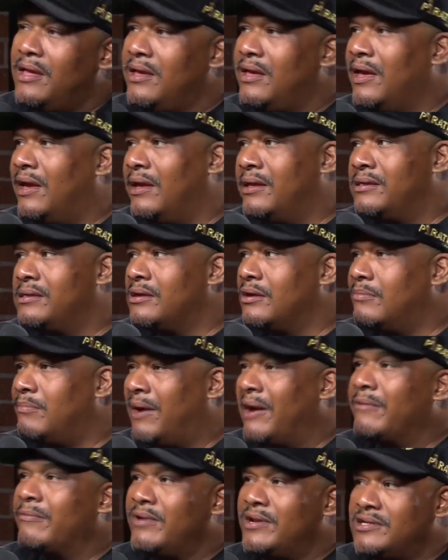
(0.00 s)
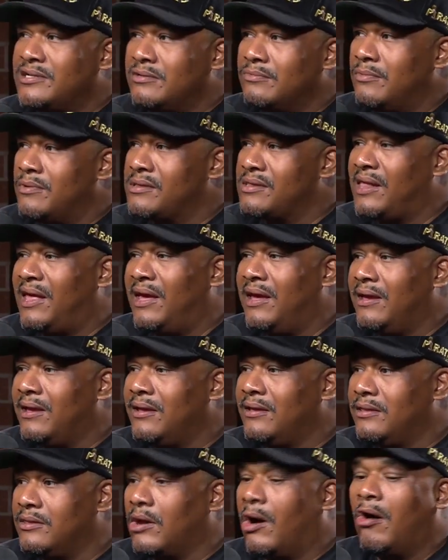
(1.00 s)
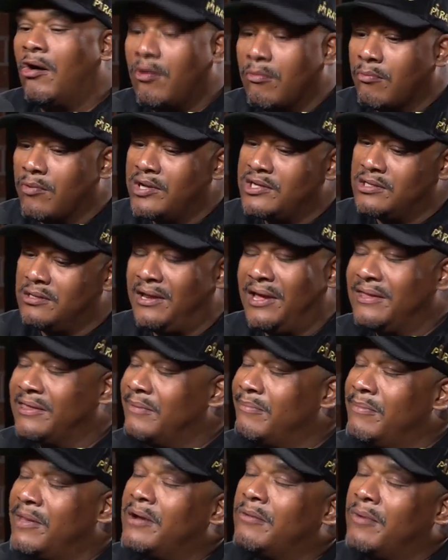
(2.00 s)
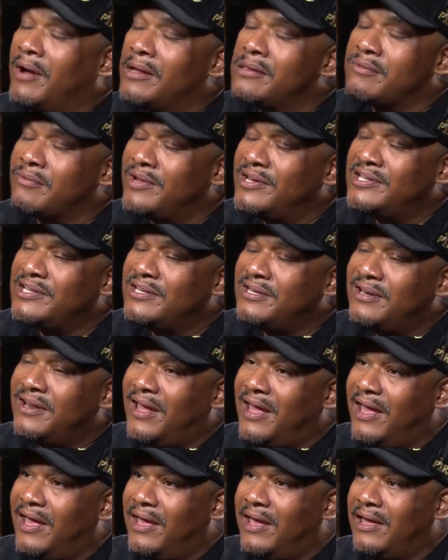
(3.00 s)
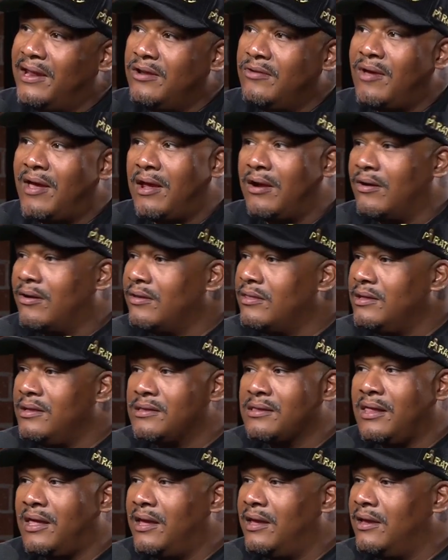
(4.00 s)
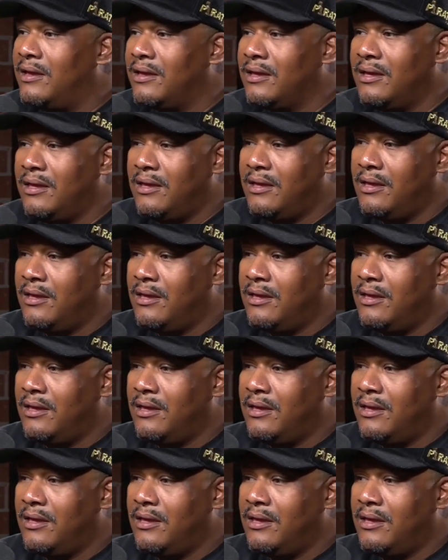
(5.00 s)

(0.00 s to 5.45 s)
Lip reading: Yeah. And so my region was like the home region, like the Midwest region, and you had all these like